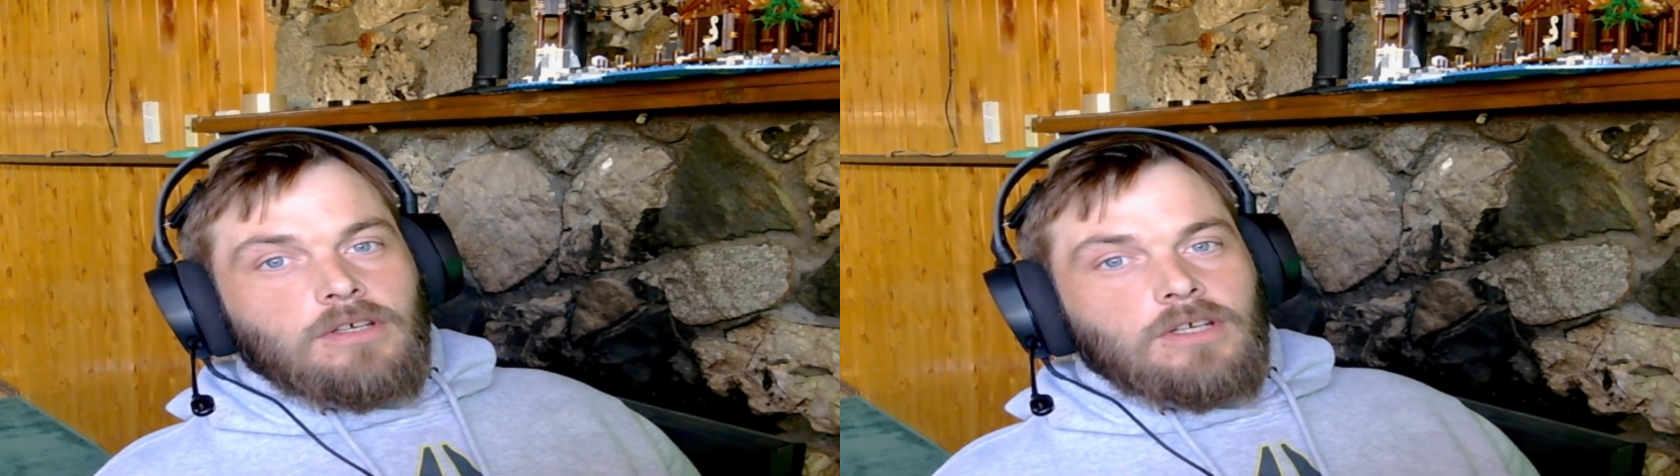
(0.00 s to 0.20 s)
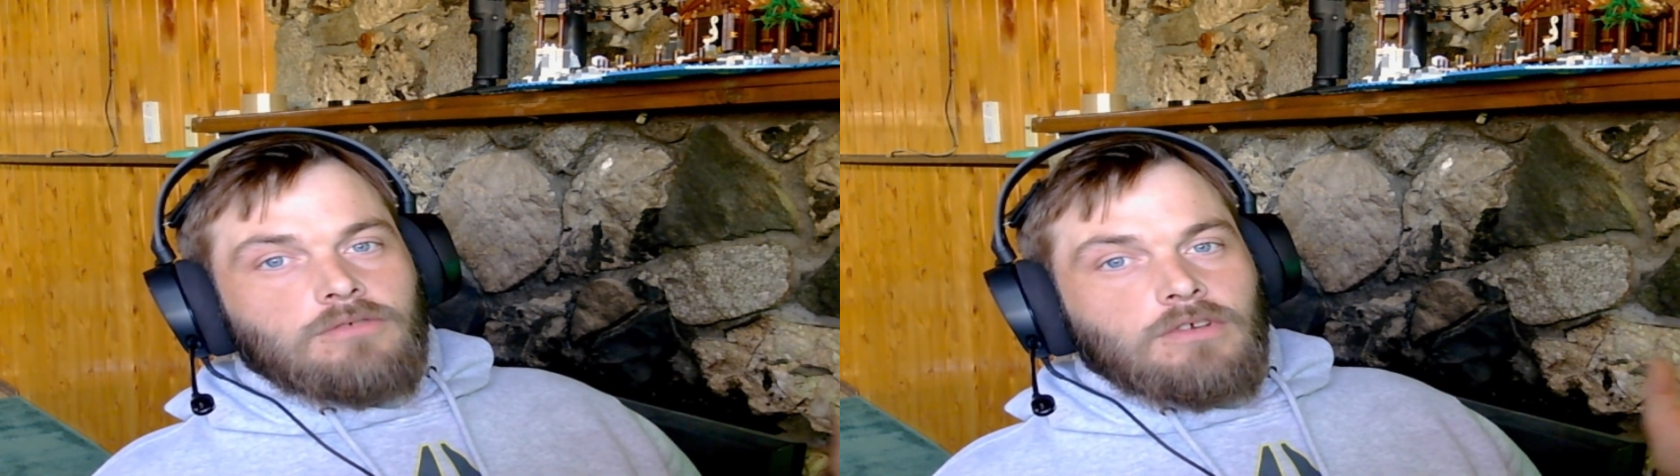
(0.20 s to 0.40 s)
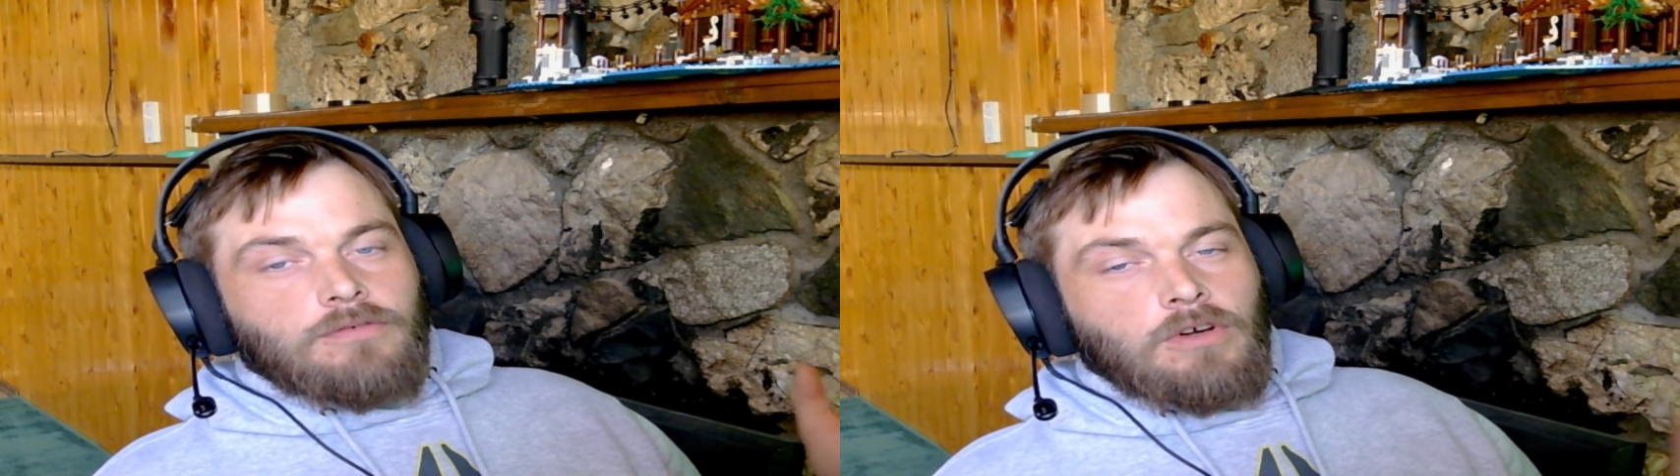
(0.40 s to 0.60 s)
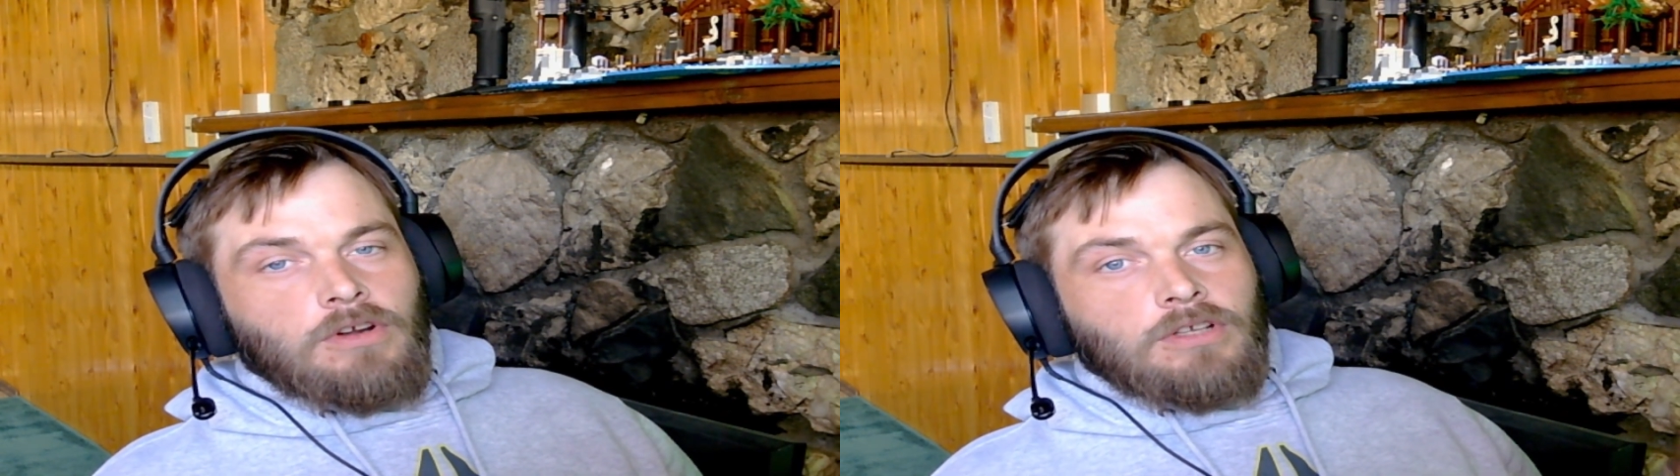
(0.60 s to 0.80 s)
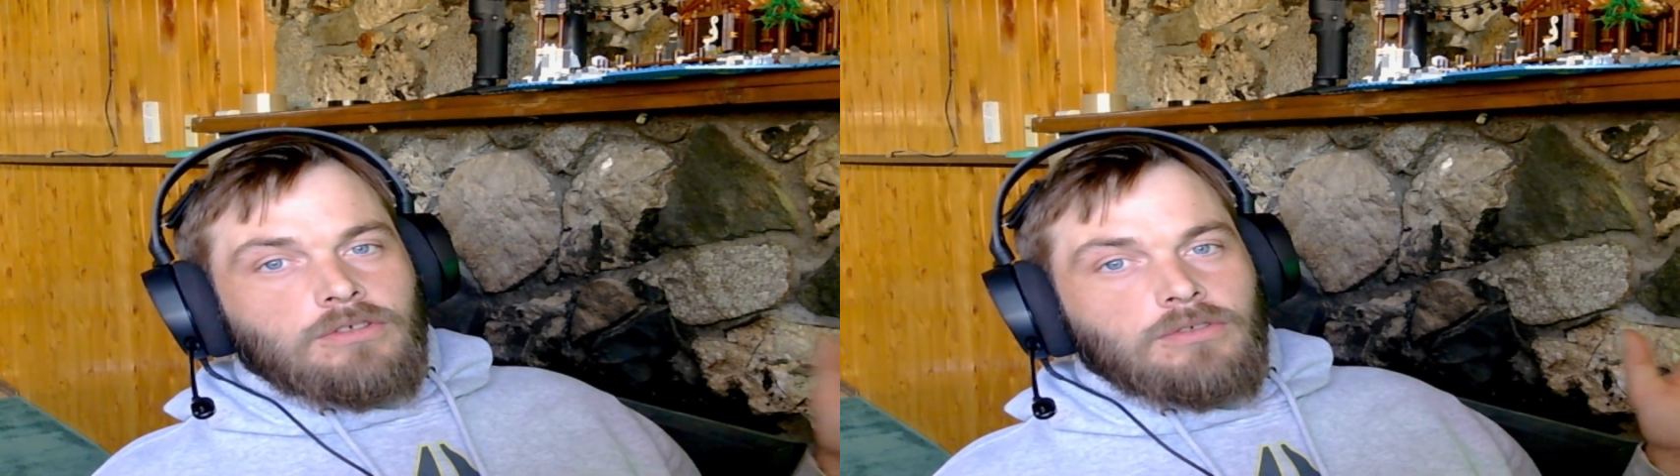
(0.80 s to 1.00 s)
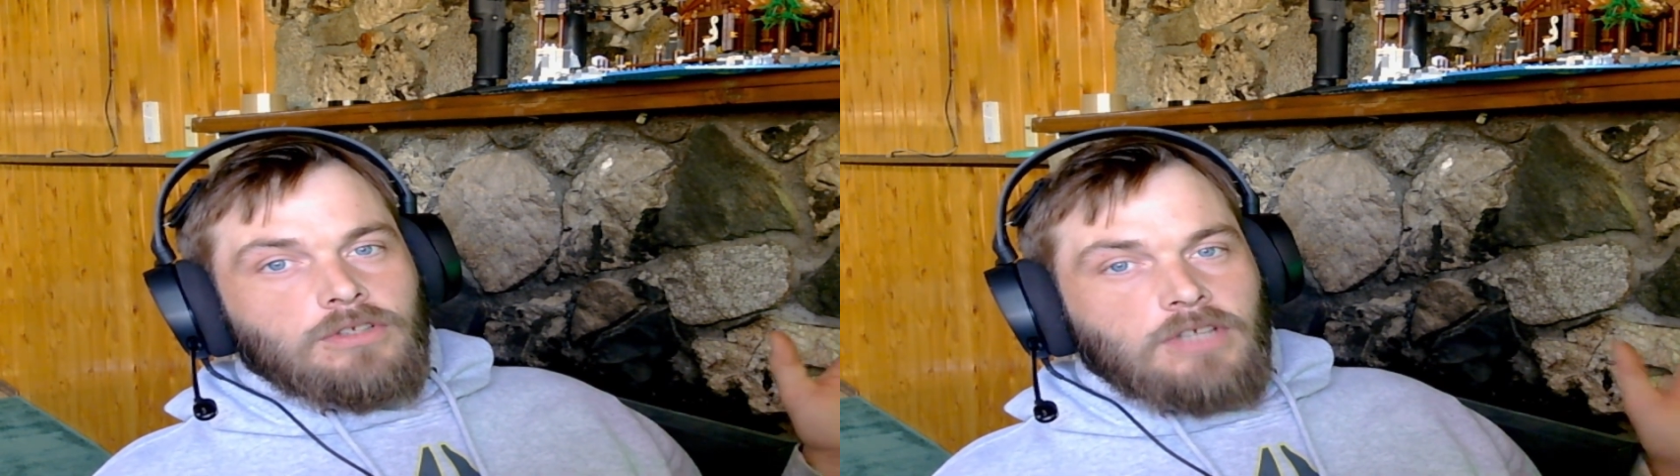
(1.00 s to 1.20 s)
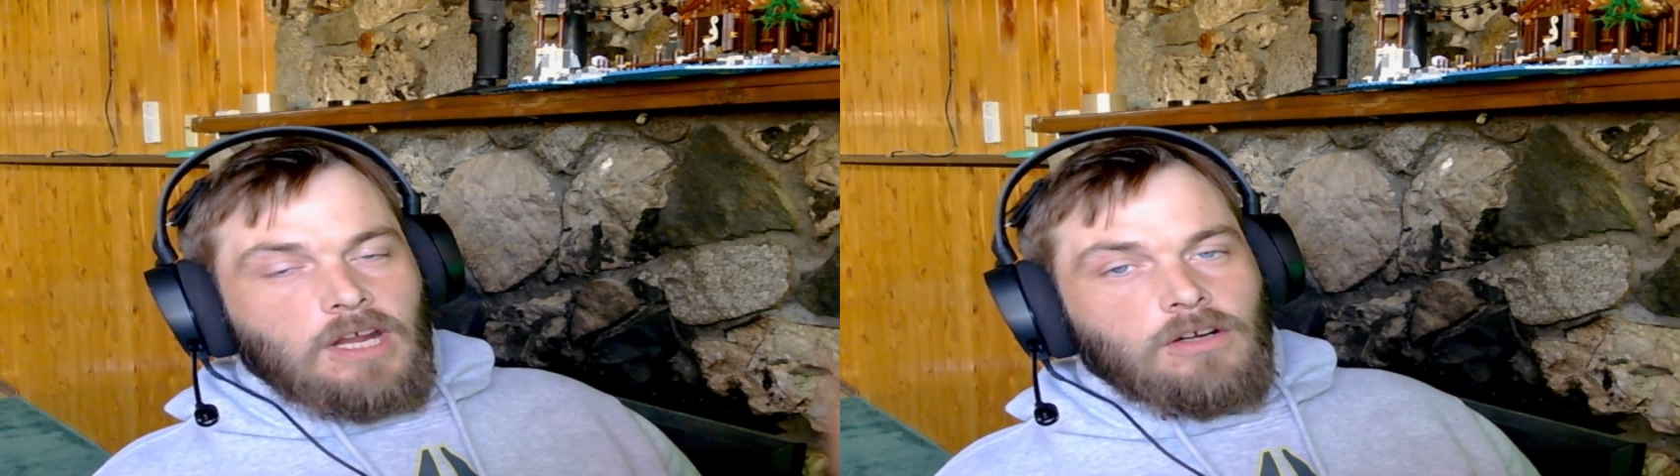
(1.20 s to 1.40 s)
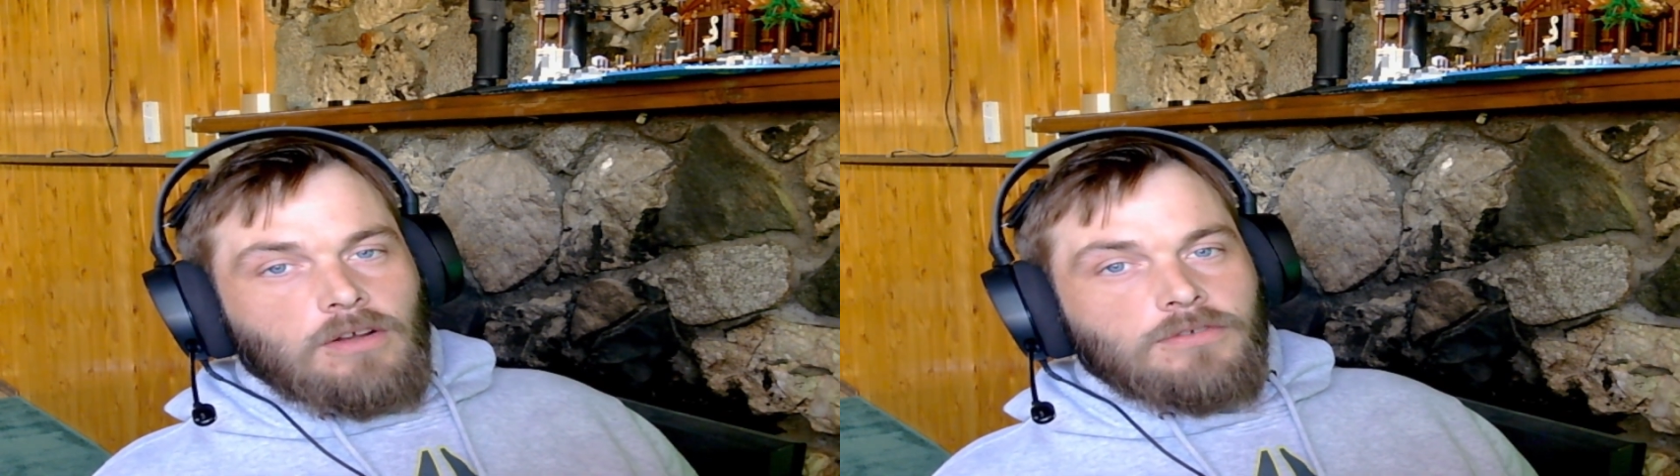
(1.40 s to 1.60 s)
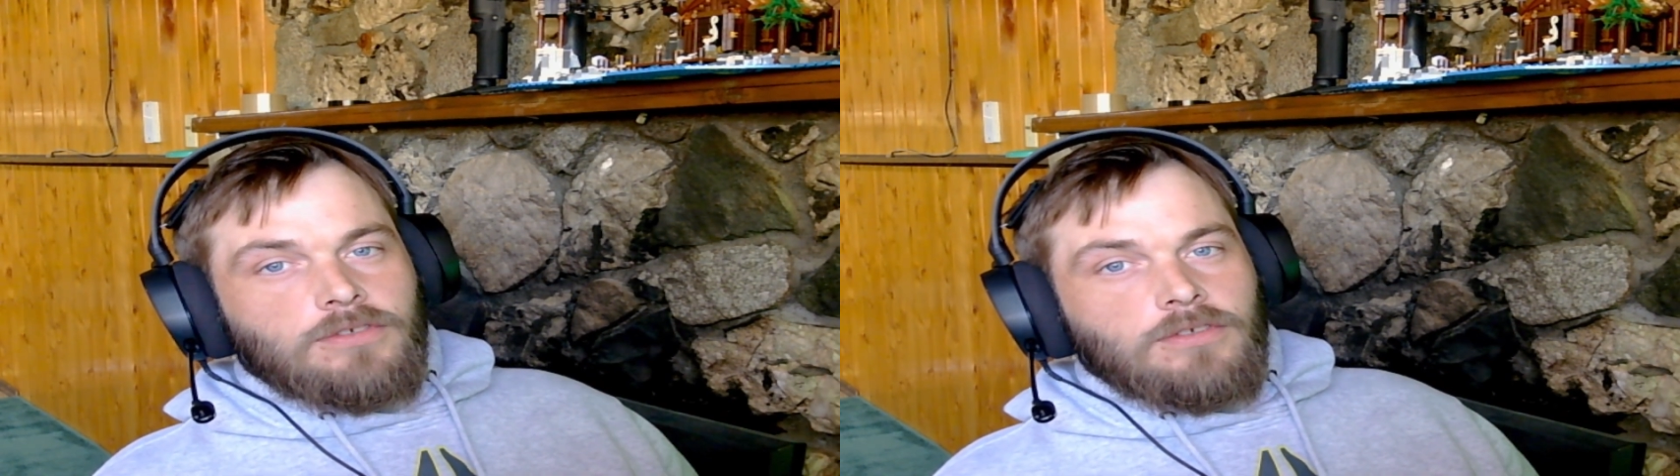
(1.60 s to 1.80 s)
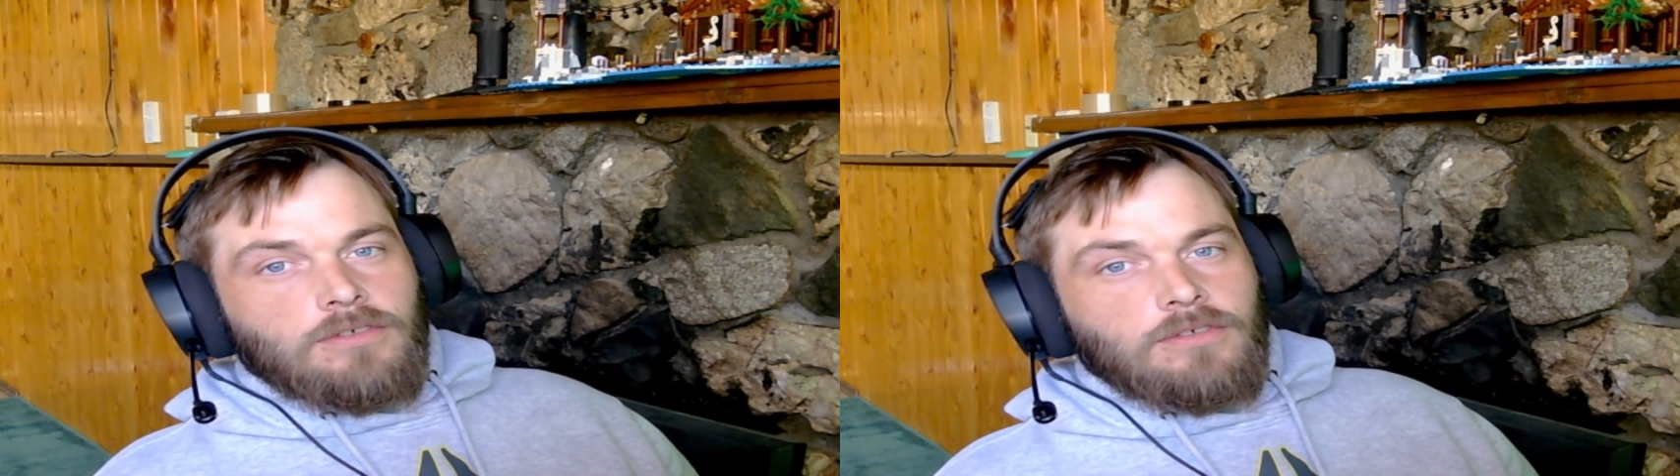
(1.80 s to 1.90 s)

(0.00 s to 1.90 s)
it's referring to the tariffs.